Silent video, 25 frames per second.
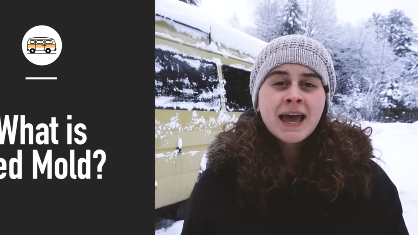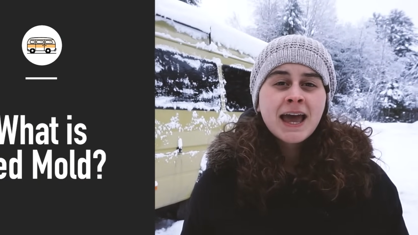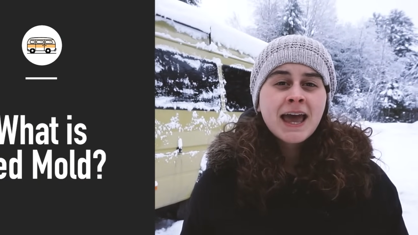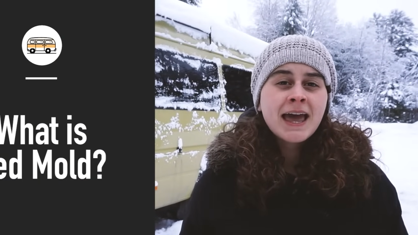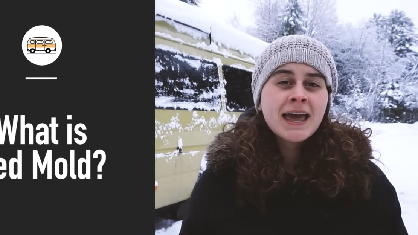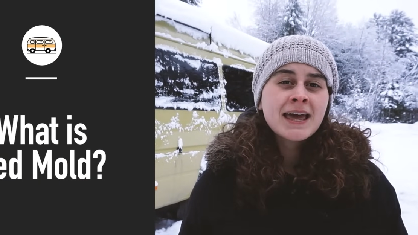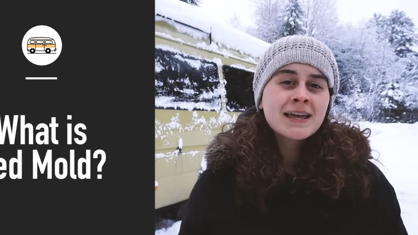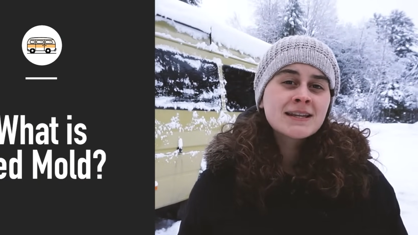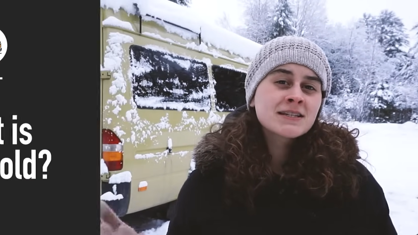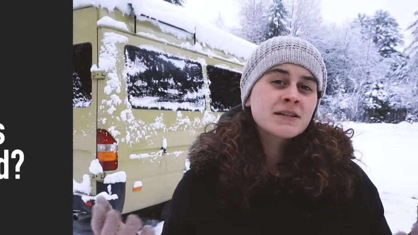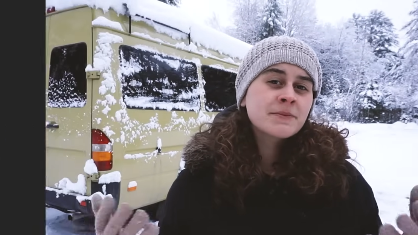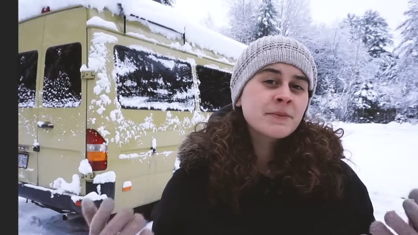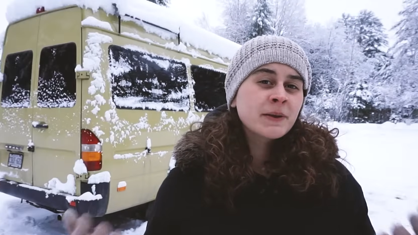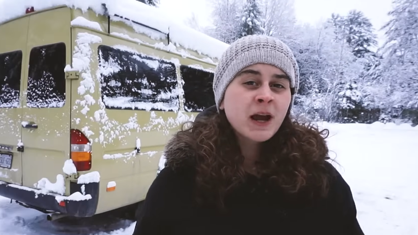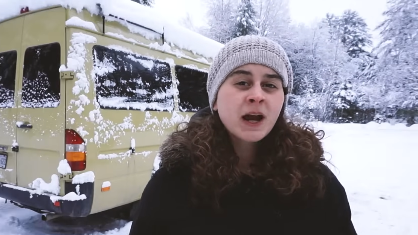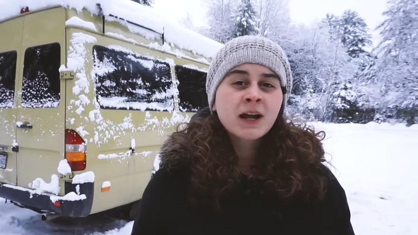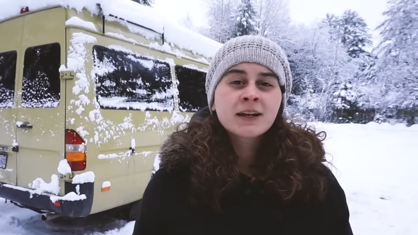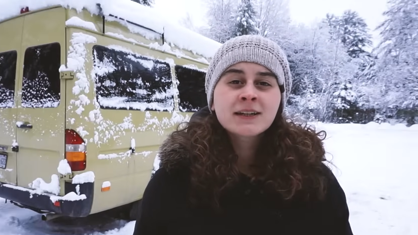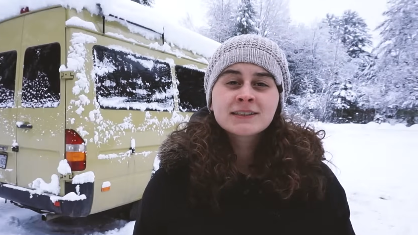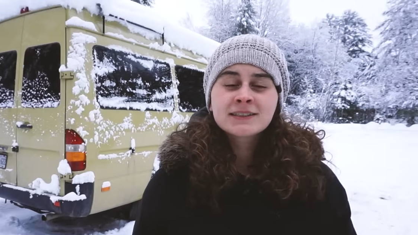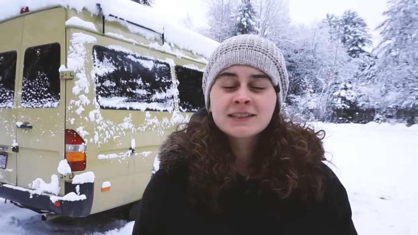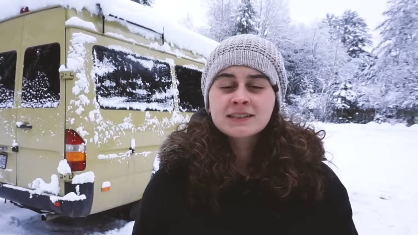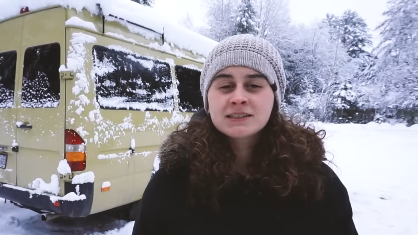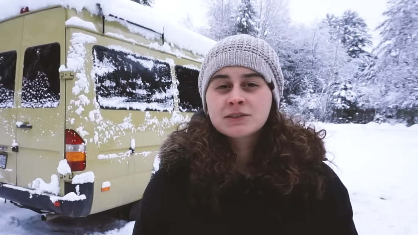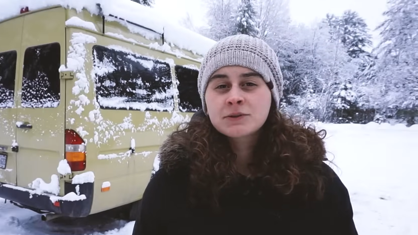And to be
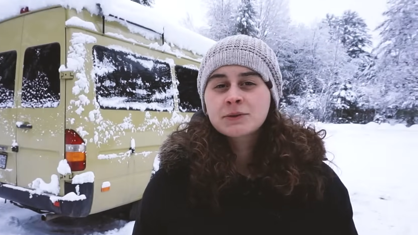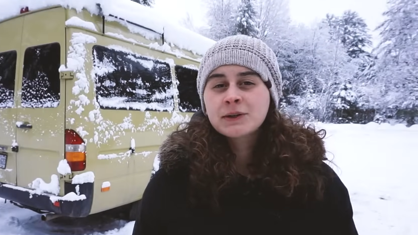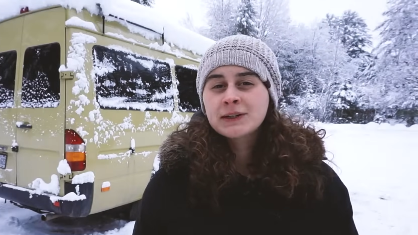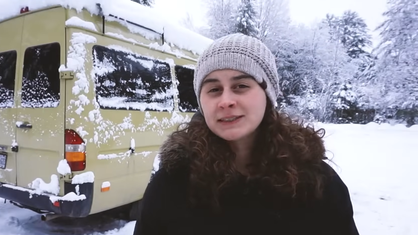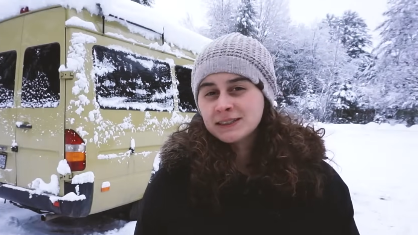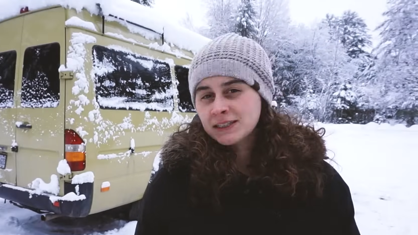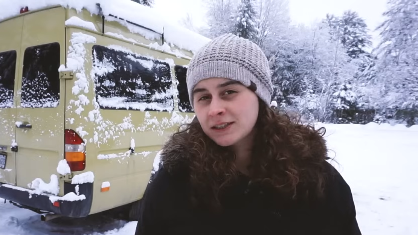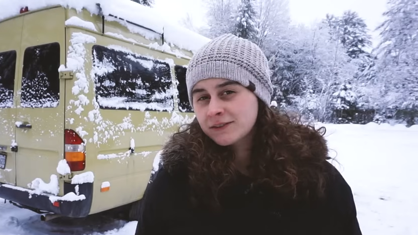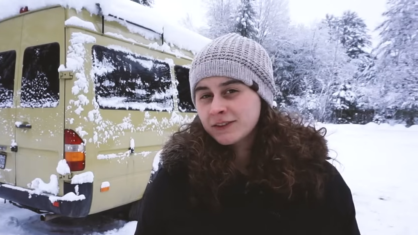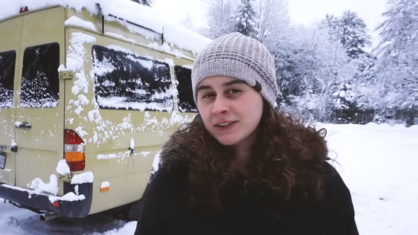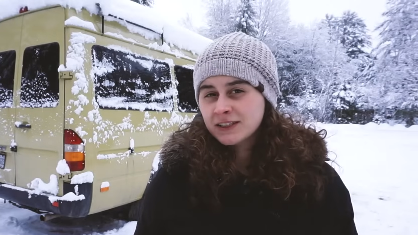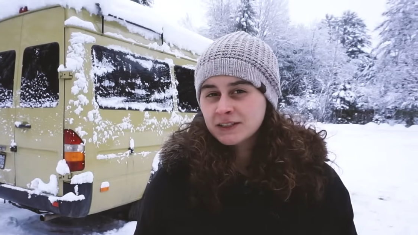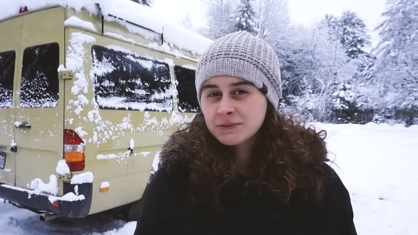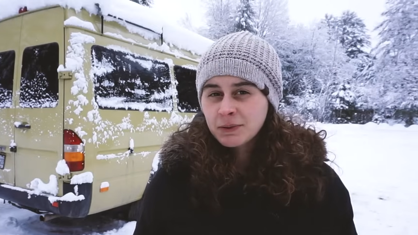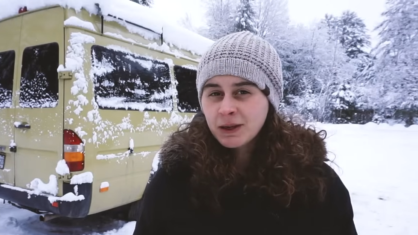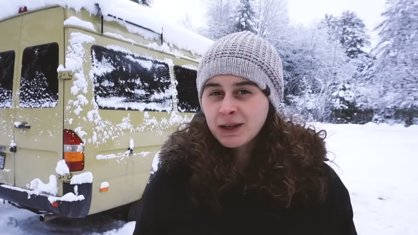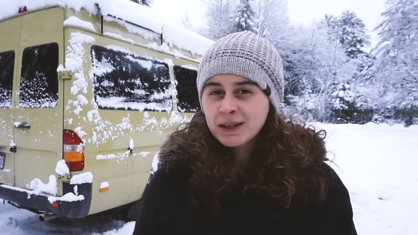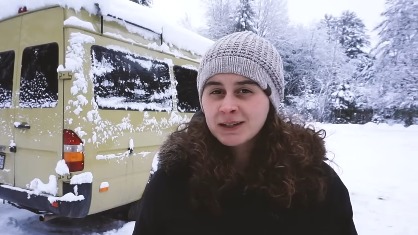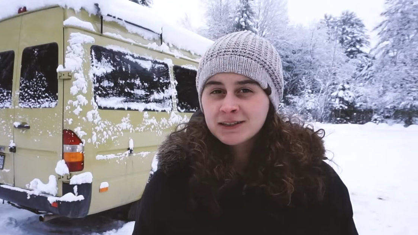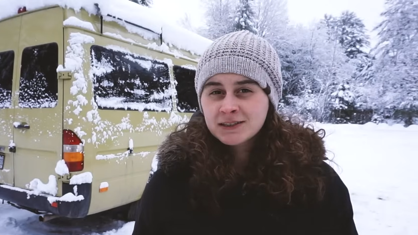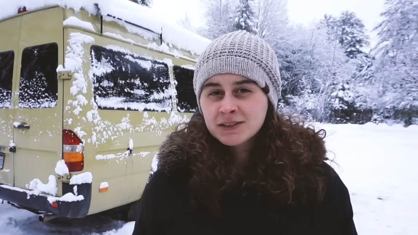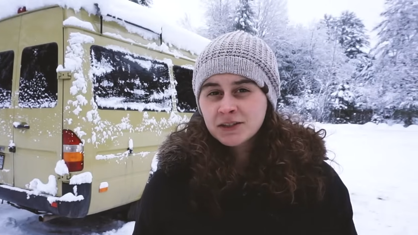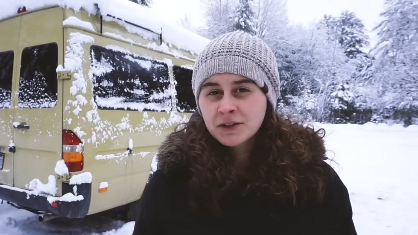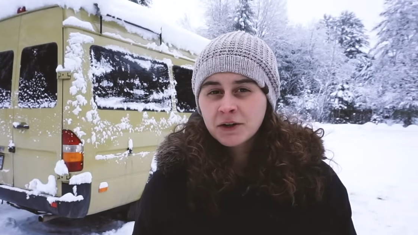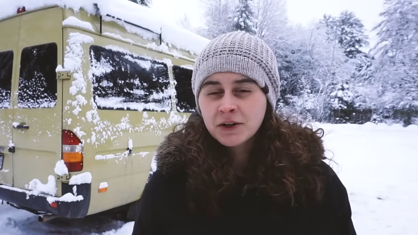honest, it's quite
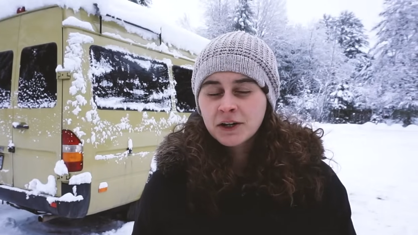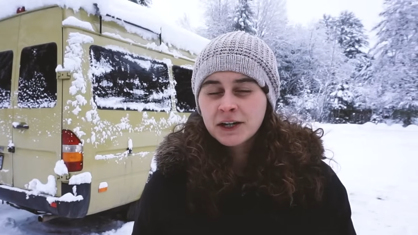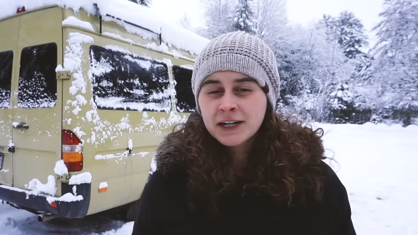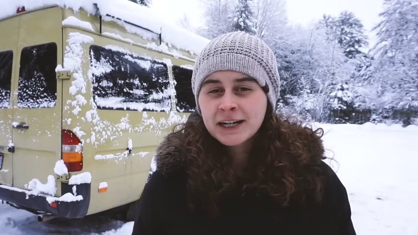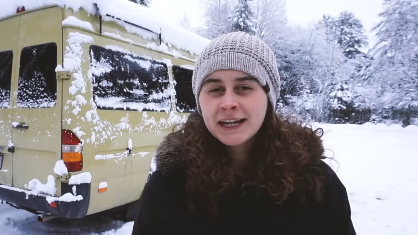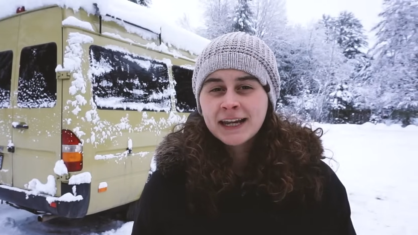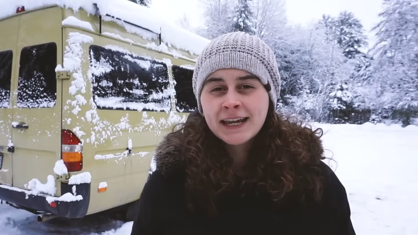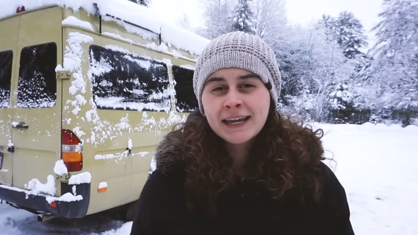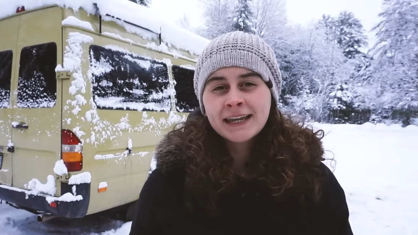self-explanatory.